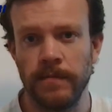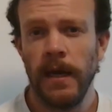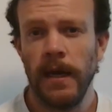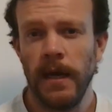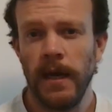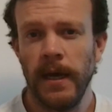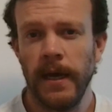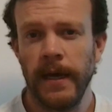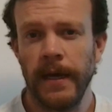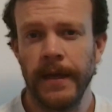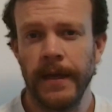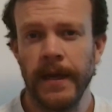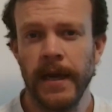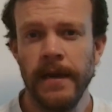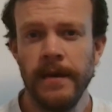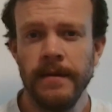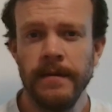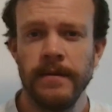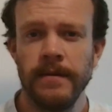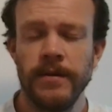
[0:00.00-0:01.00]
And again,
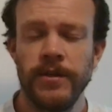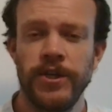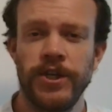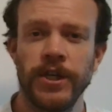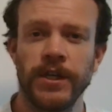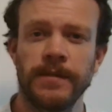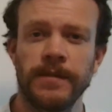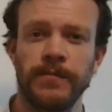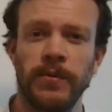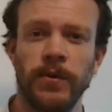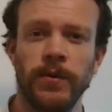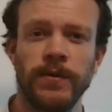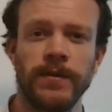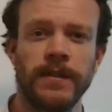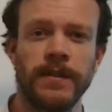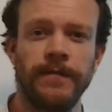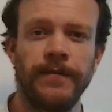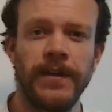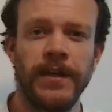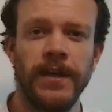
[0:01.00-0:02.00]
just pause the
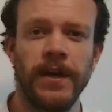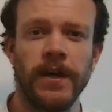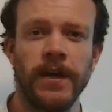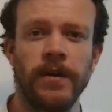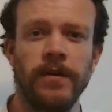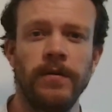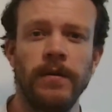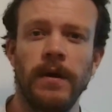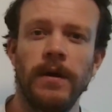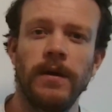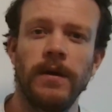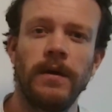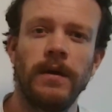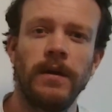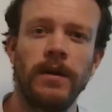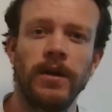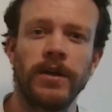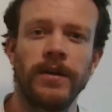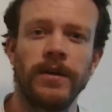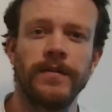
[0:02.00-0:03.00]
video,
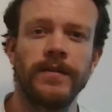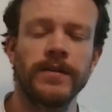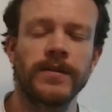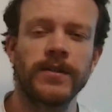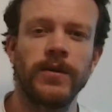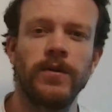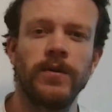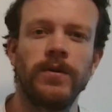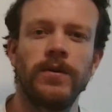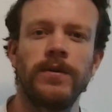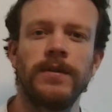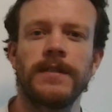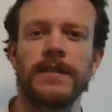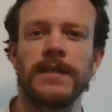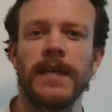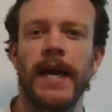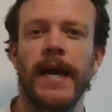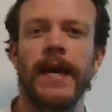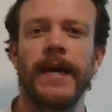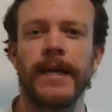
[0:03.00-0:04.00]
look at the scores,
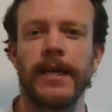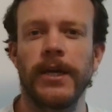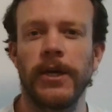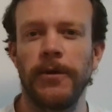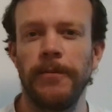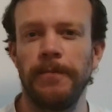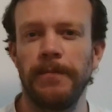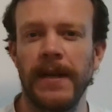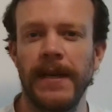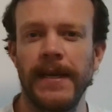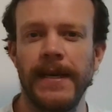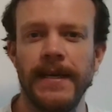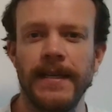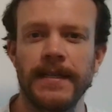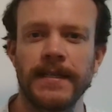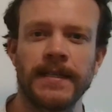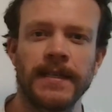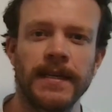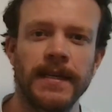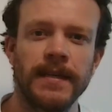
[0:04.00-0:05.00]
and
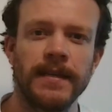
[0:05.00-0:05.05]
complete